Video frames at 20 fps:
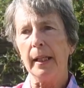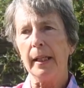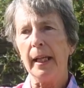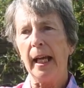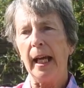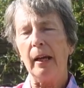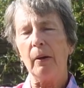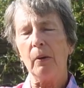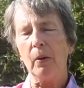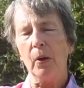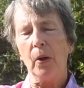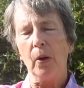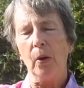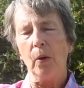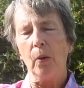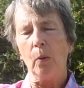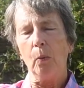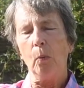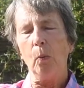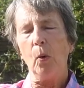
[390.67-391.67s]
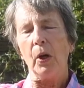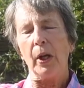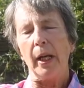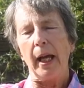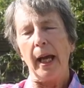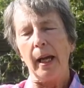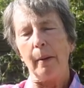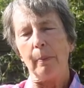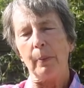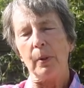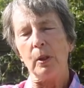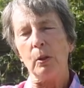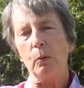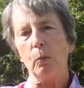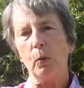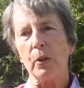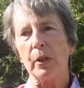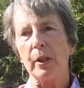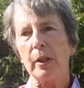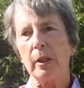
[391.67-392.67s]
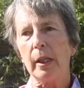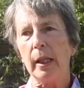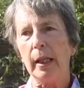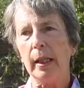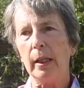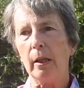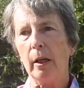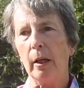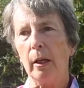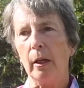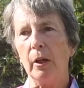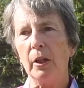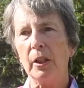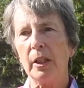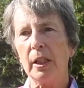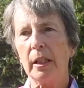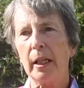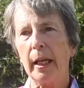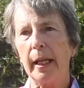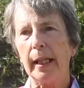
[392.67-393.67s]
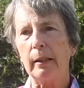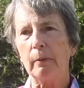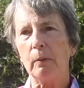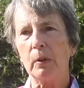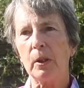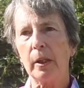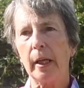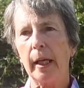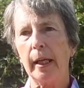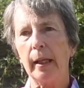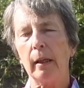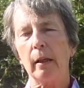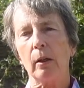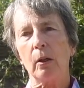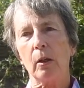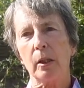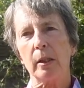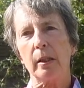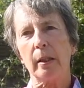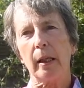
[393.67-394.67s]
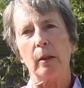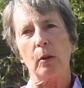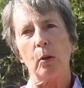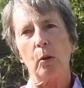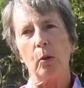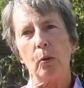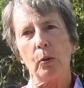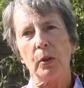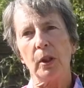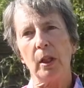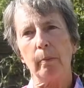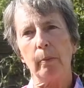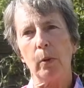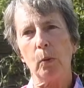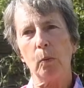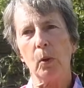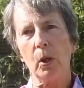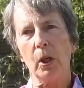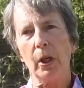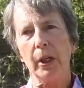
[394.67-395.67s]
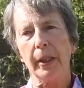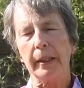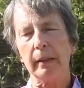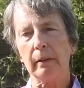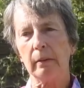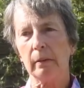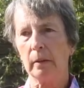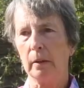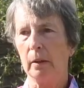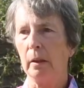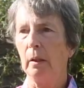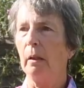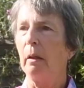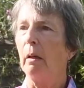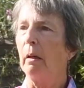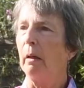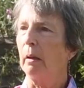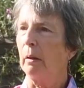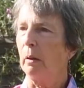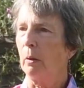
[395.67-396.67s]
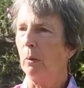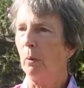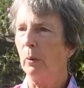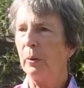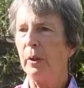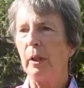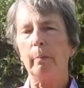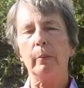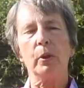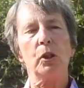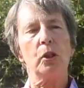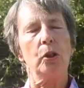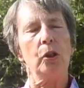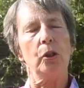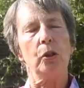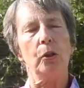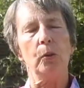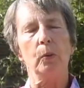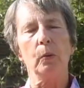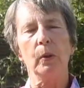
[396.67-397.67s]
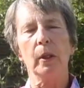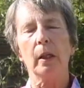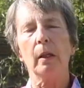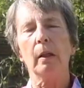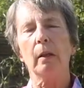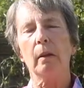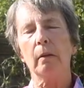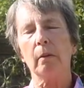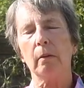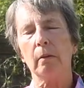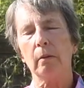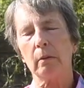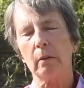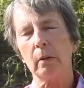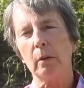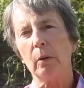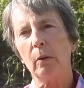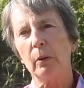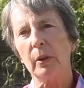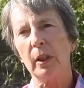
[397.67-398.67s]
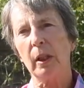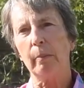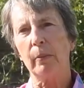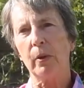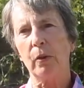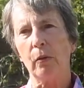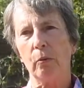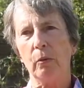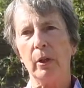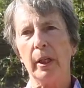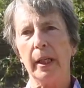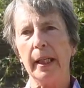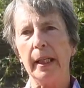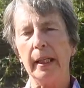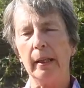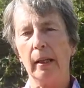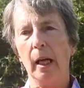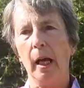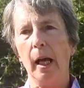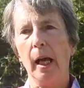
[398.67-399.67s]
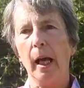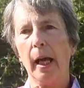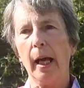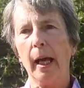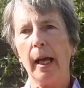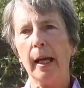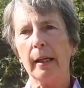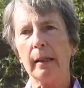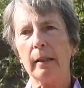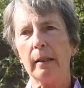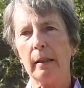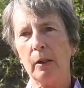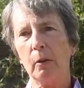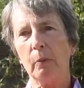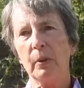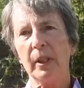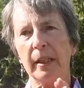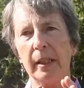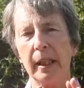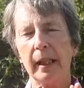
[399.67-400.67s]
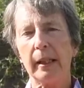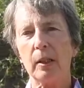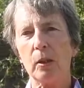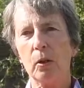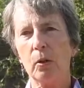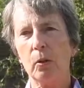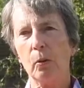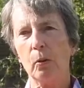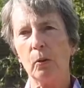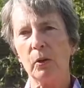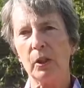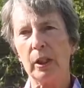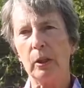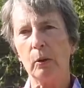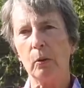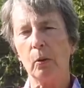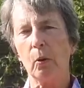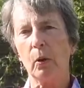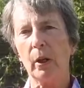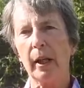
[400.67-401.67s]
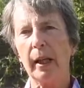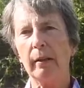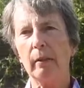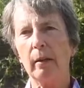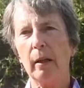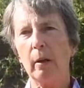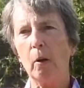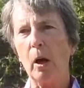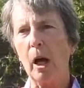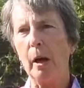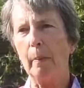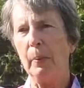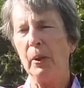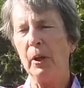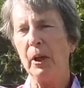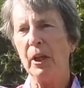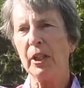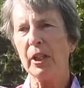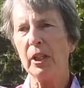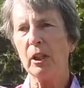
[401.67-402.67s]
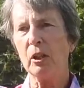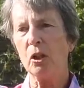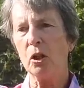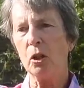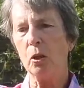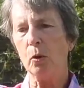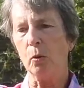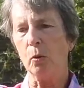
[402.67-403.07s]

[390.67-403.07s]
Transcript: Now, what happened was the undertaker said cord number 1, cord number 2, cord number 3, and there were 6 cords in all, and a person